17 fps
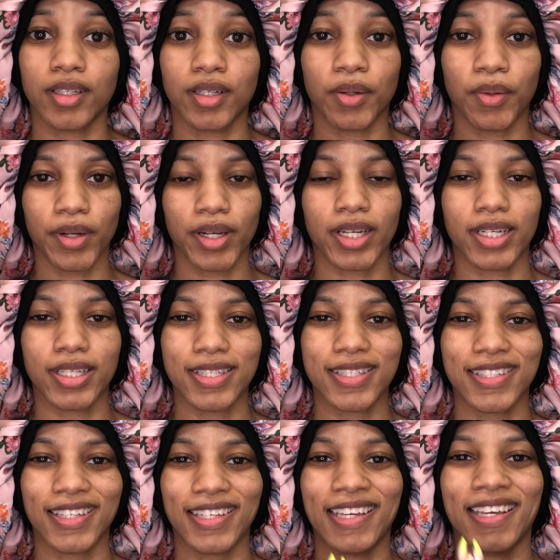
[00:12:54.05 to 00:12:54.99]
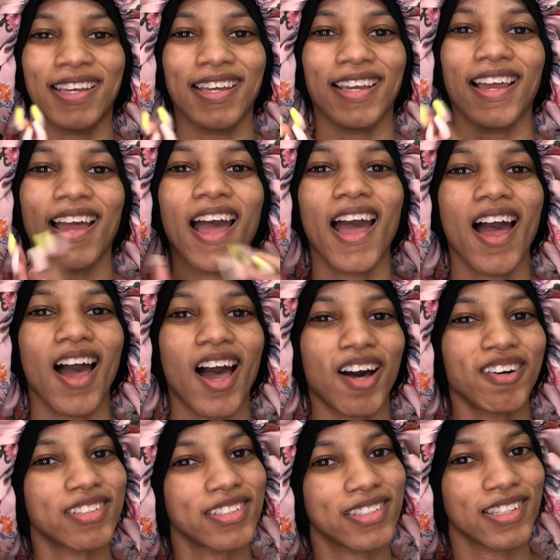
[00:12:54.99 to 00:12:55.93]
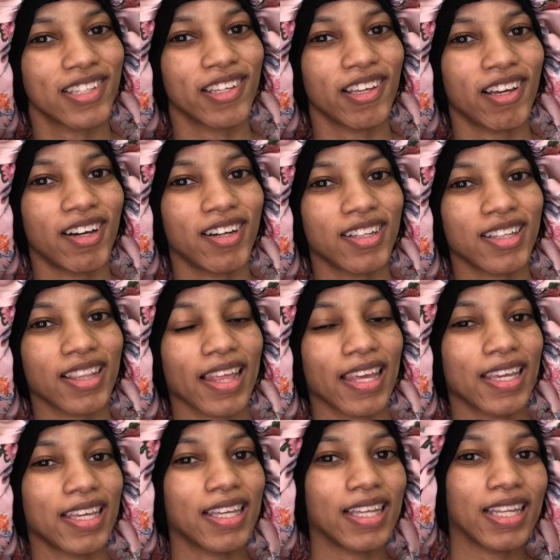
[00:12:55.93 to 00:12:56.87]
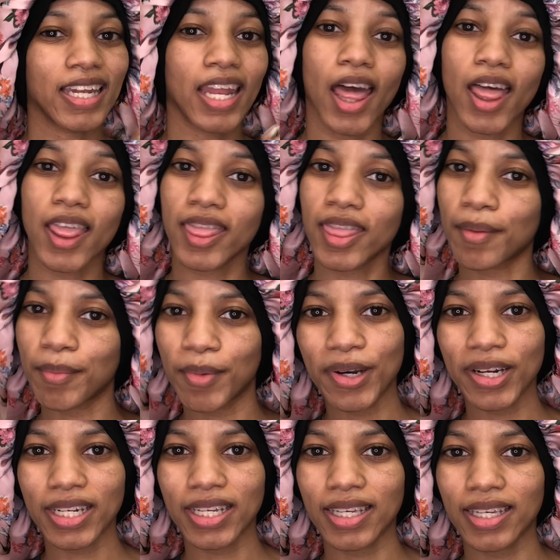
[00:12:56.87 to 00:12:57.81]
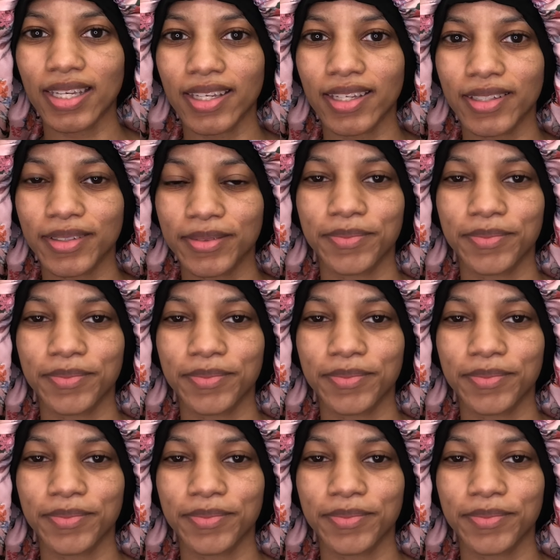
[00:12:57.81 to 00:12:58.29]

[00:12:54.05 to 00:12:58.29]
We're gonna see. I will see y'all in the morning.